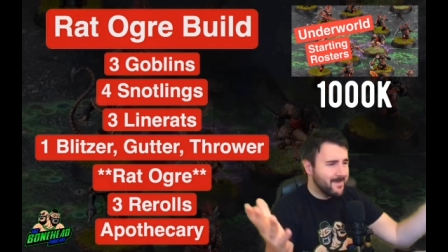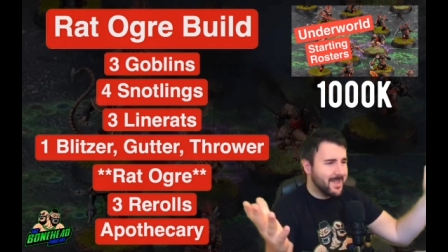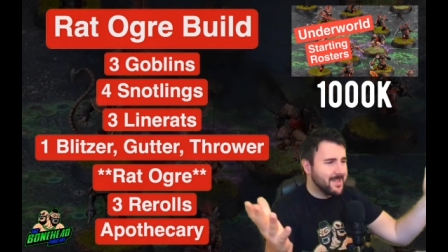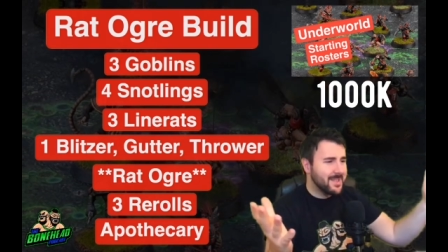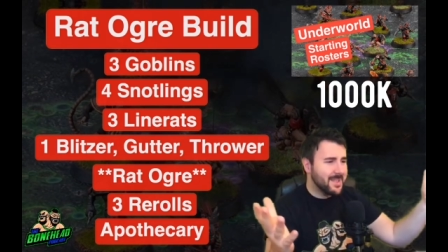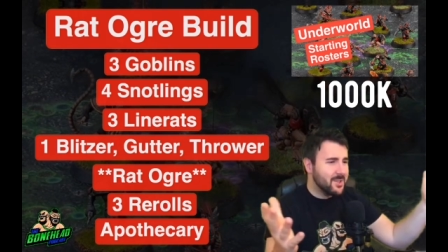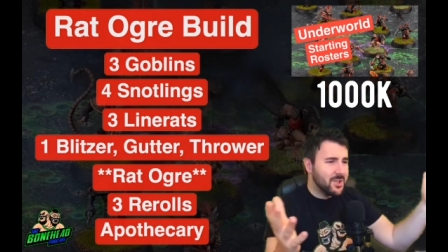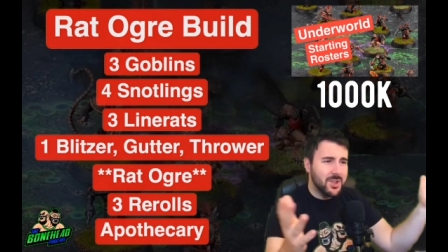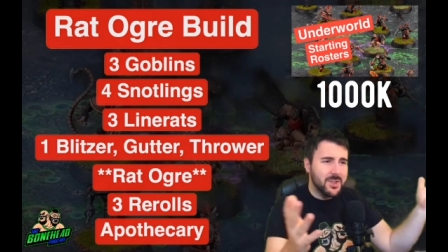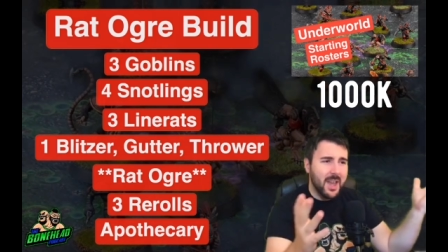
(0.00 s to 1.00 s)
It's it's
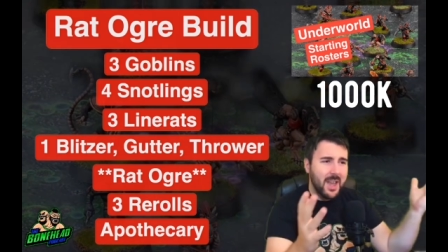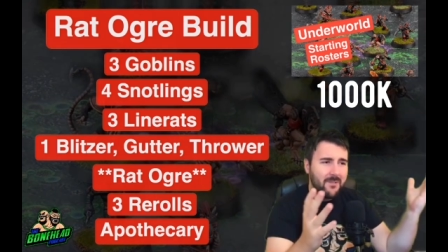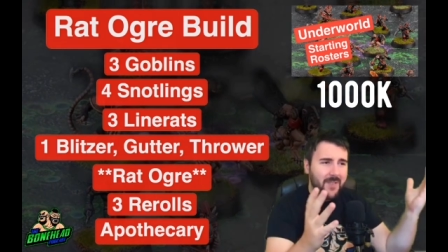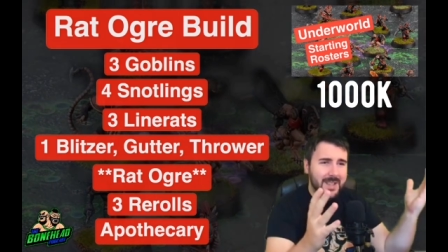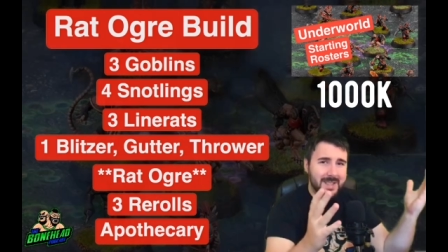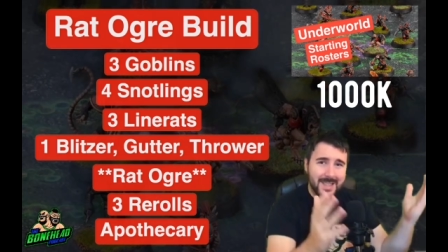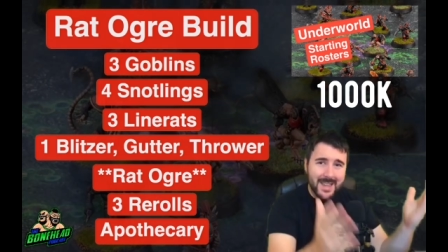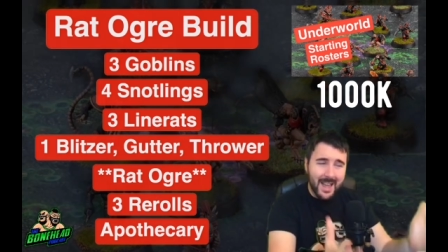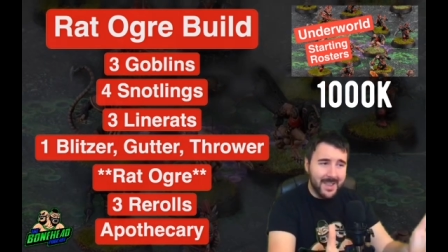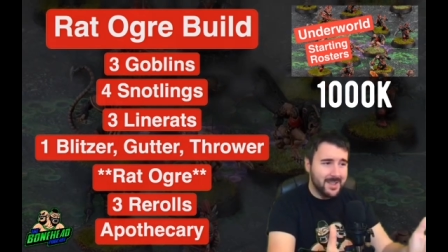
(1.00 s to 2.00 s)
just a
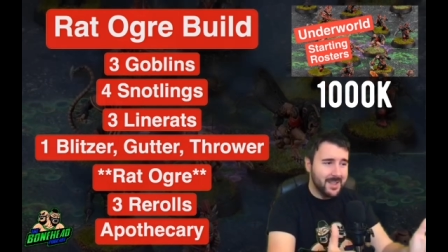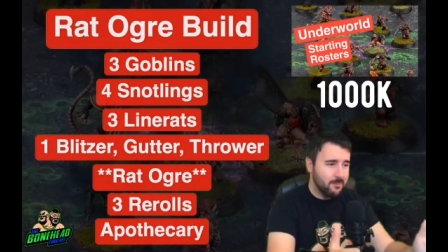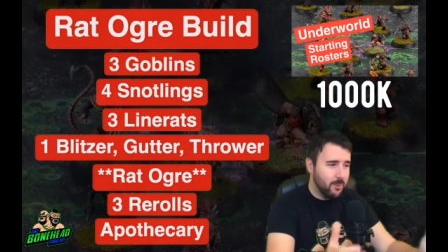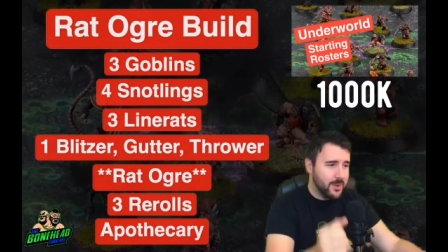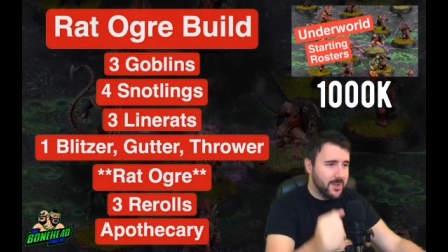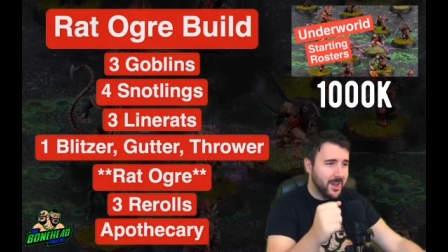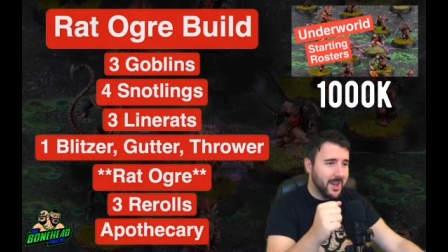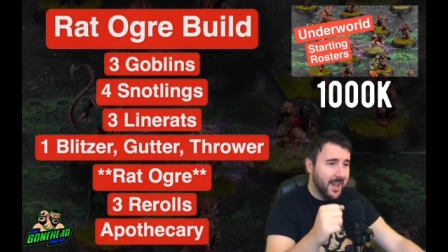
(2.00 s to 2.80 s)
fantastic roster.